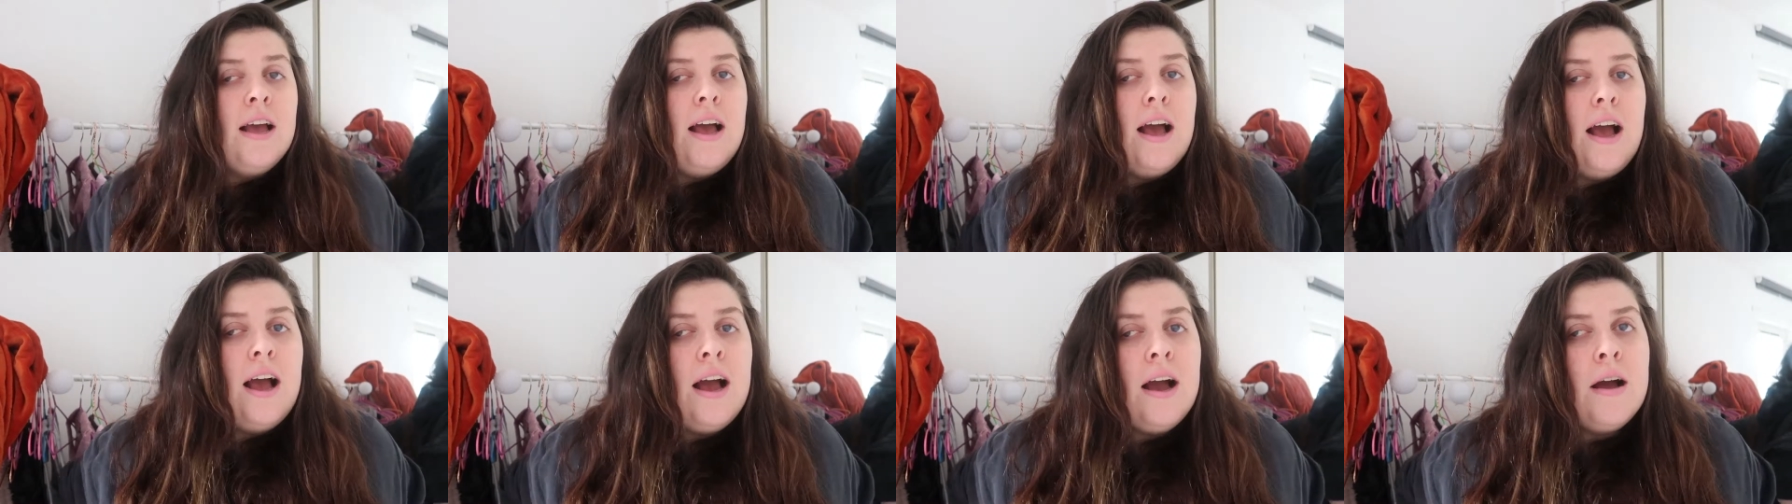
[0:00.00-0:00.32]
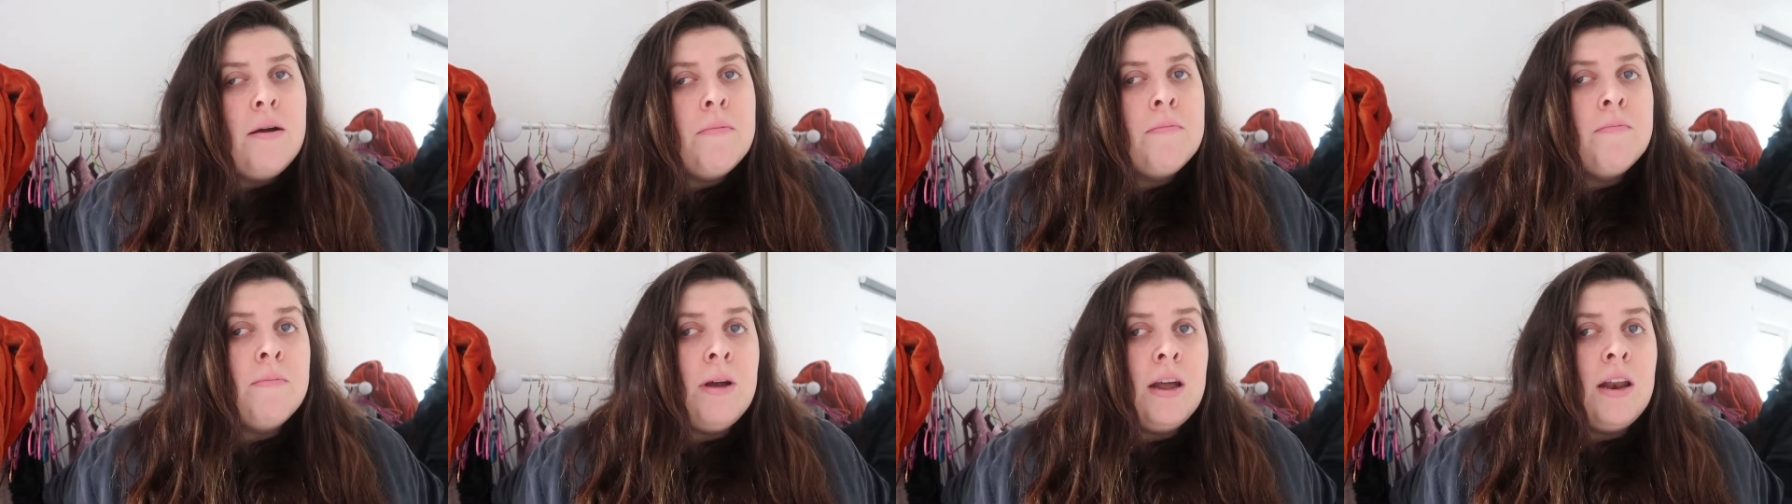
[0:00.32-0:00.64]

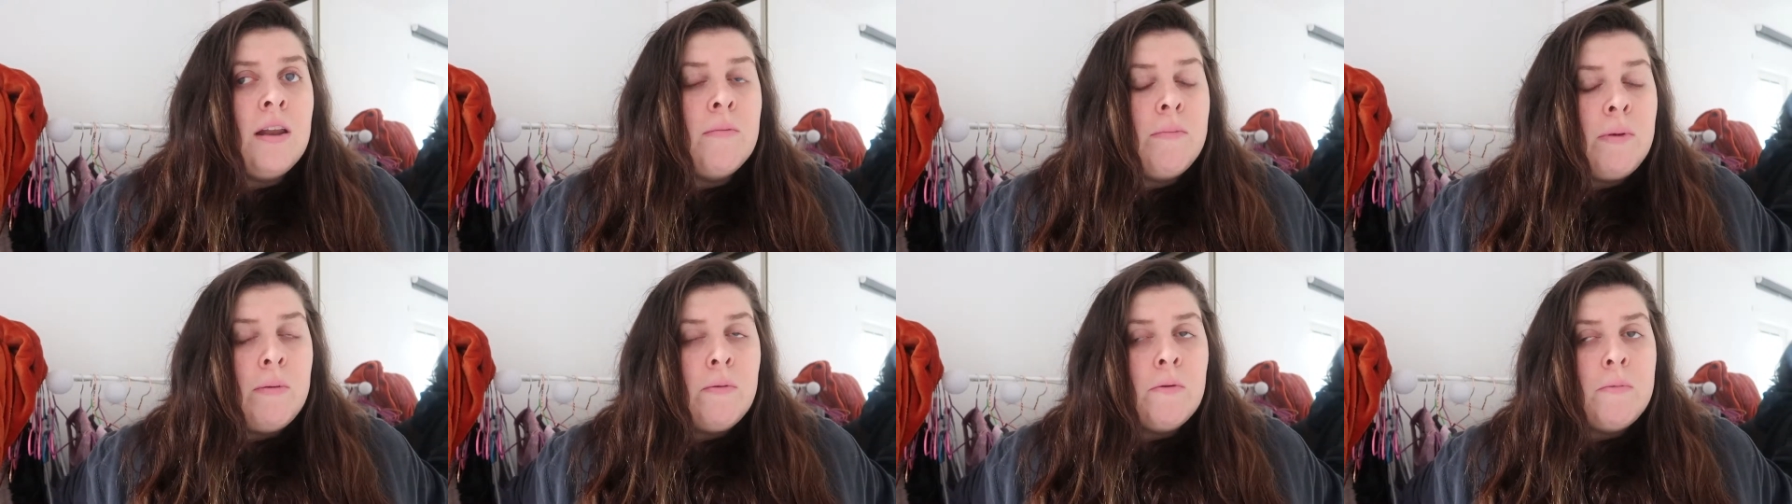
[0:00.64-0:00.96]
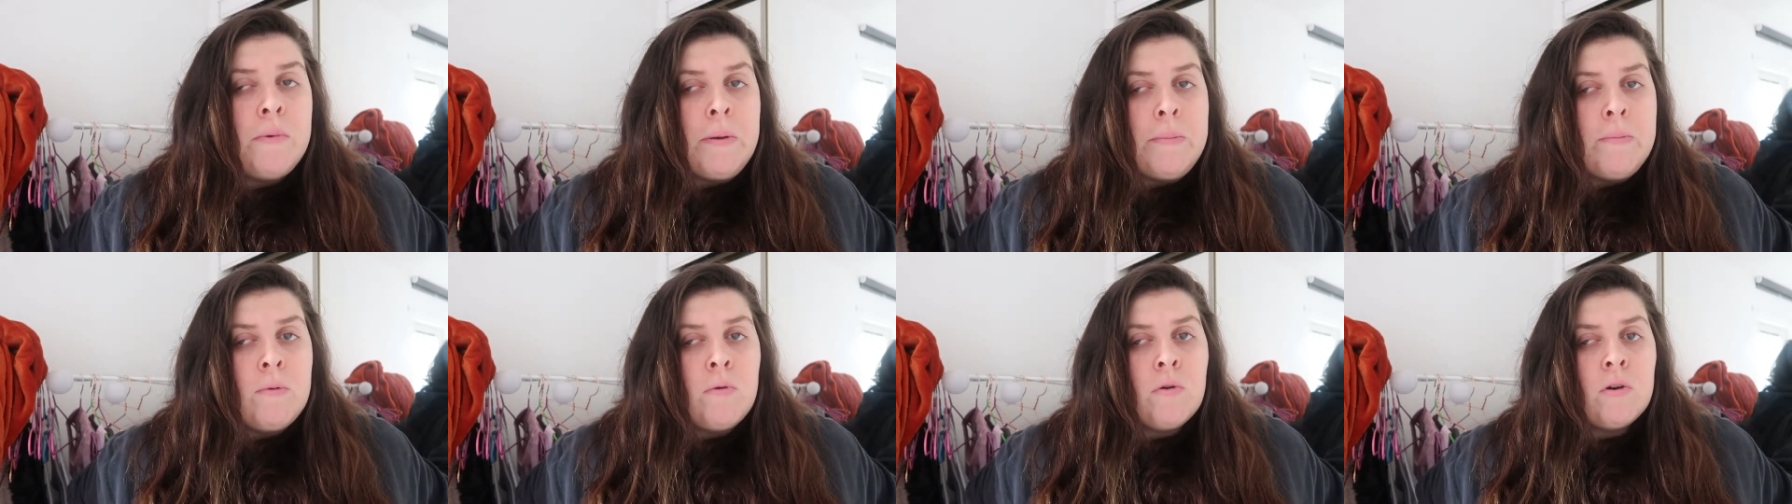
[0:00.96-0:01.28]
Um, and it'll be a little
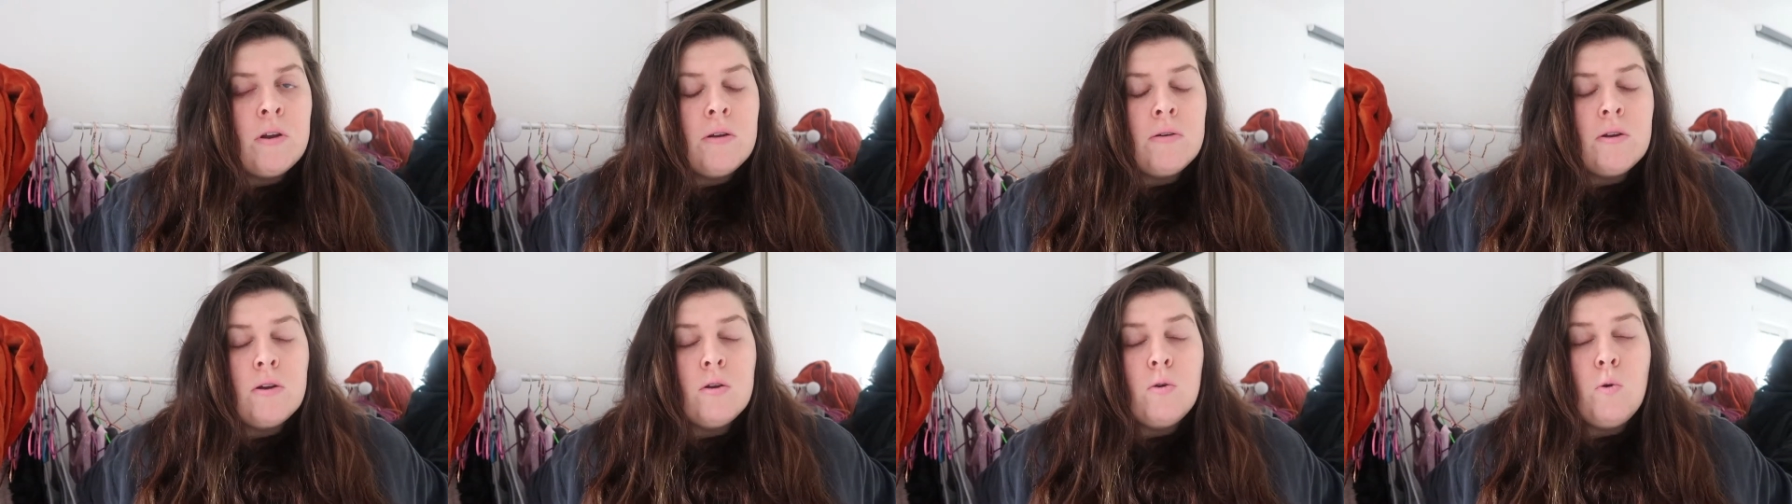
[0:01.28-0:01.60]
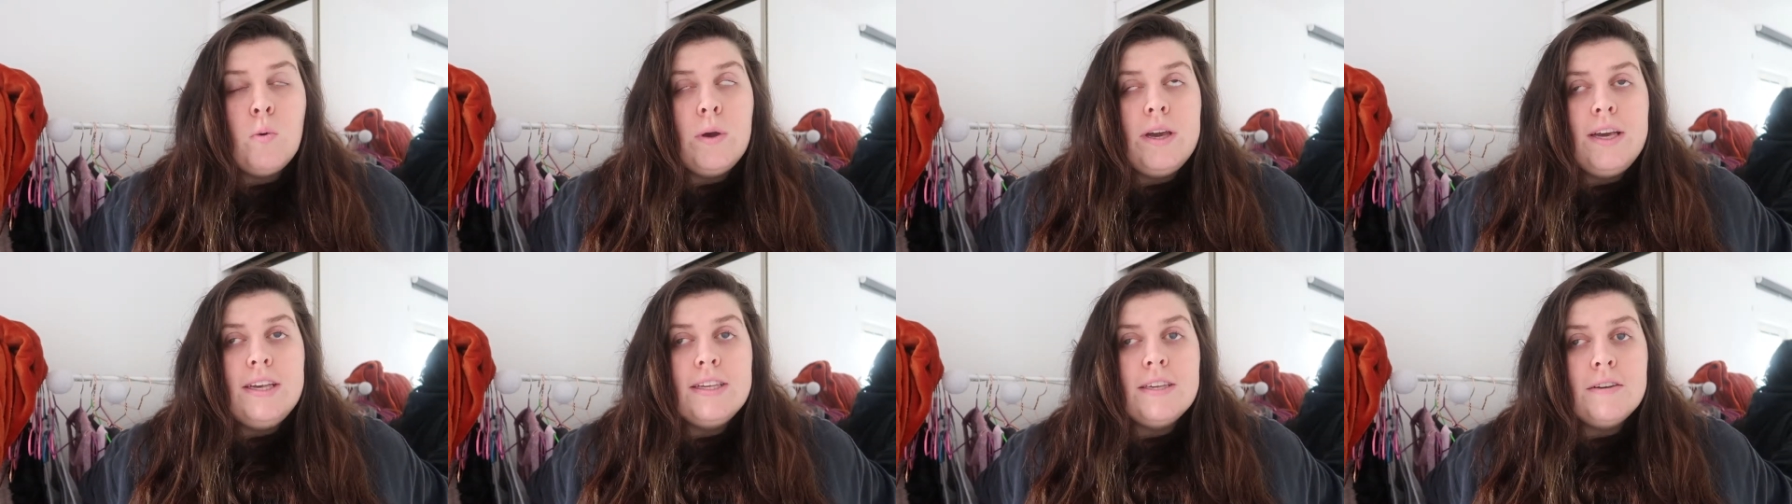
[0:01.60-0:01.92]
bit more
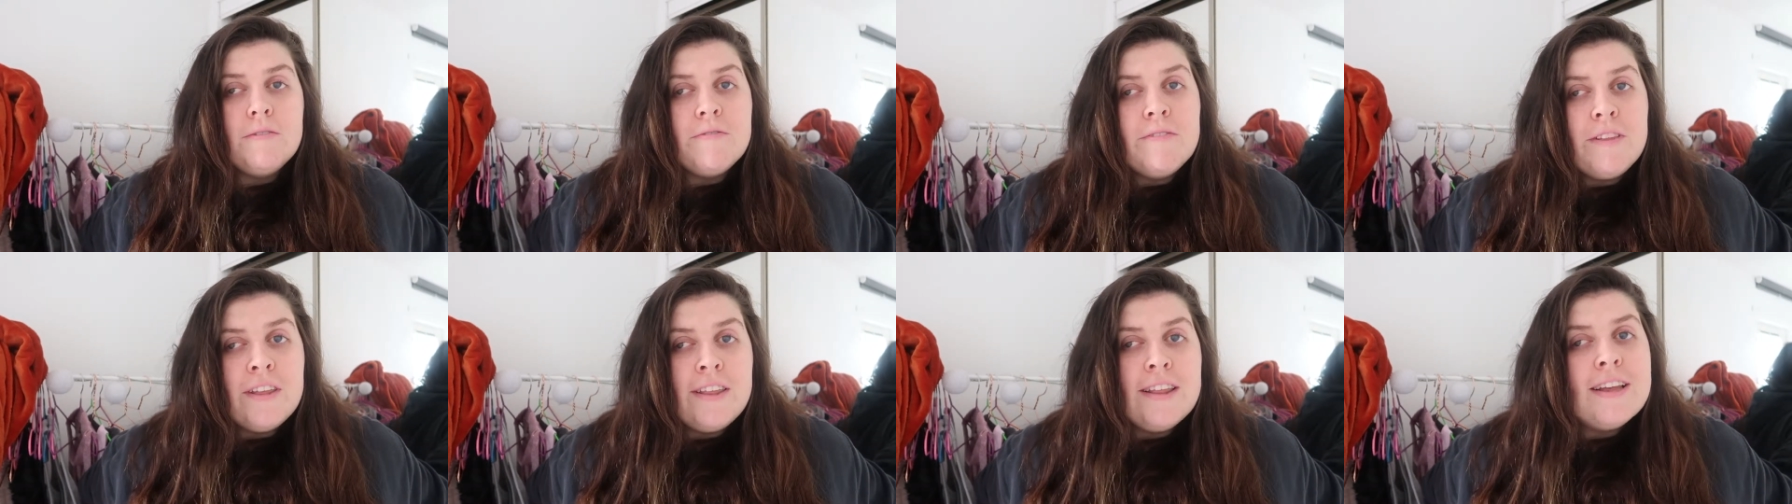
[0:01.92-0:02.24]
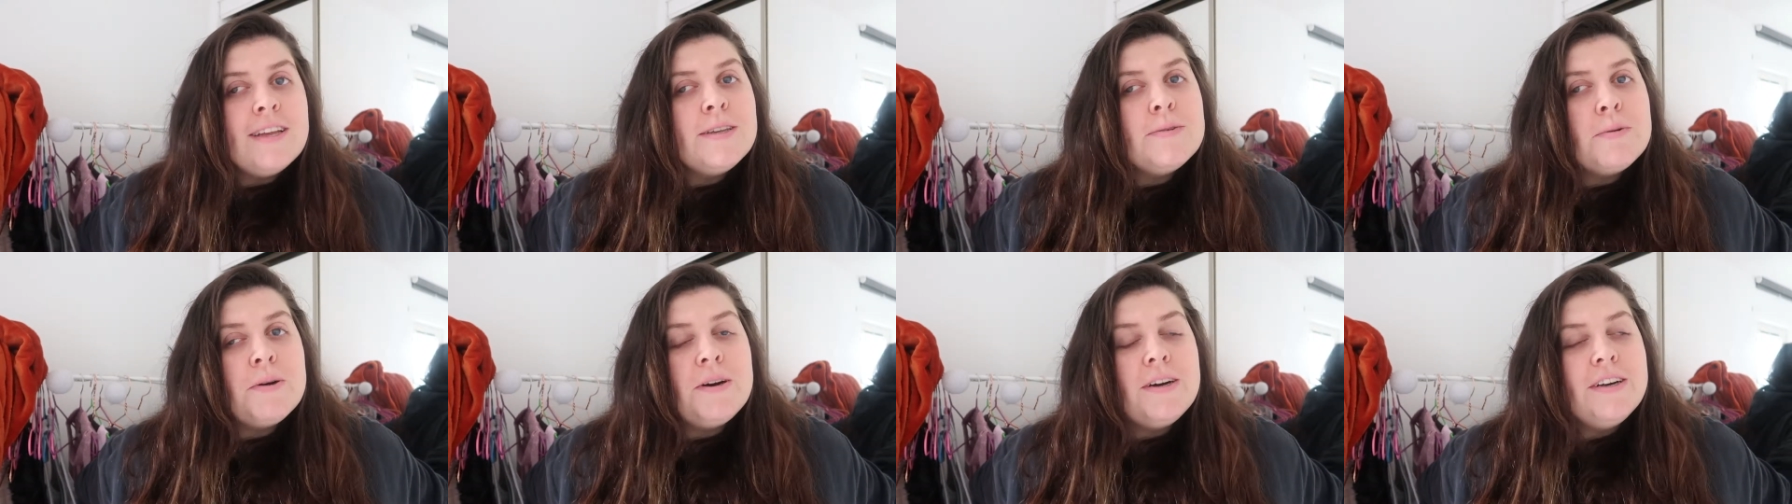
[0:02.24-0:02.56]
cohesive than
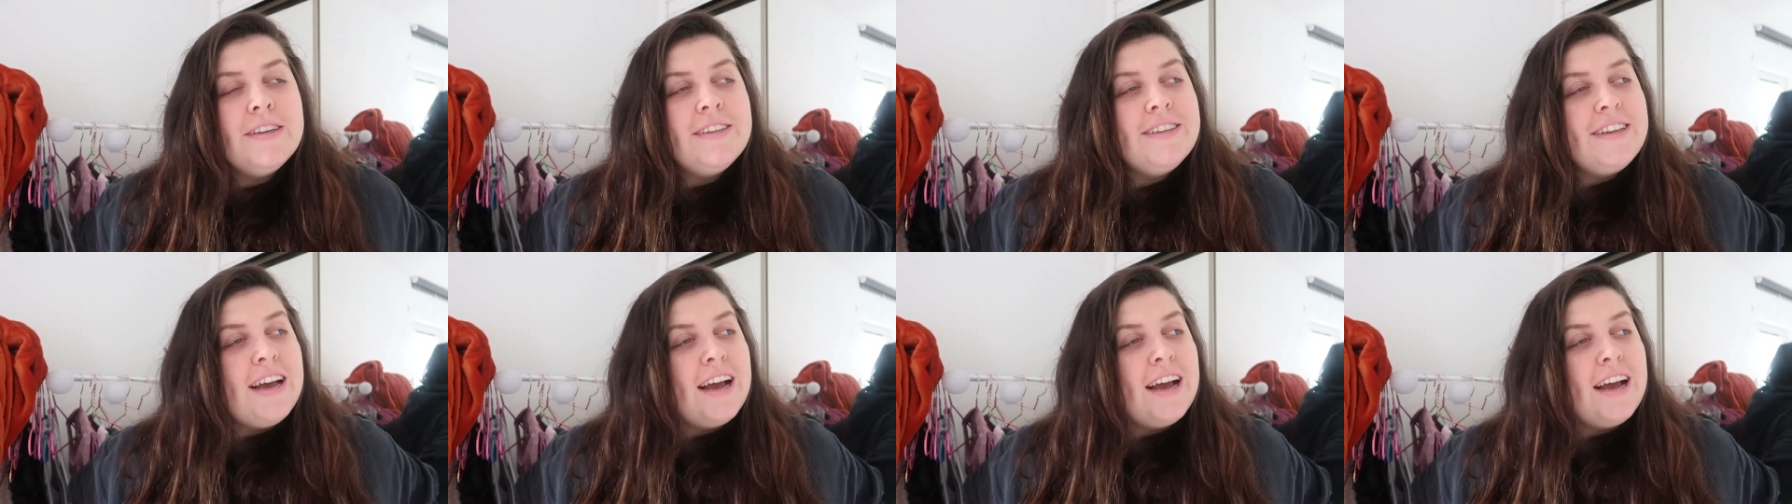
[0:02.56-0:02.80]
this was.